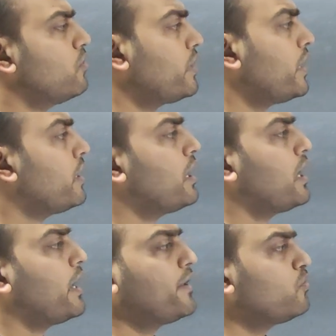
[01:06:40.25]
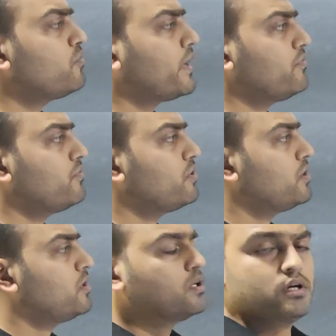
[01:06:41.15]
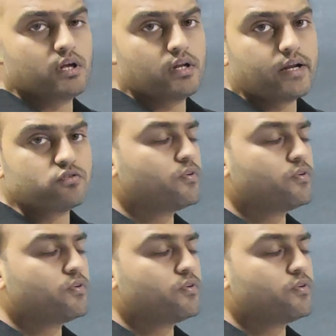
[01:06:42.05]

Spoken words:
Okay, I know 5, right?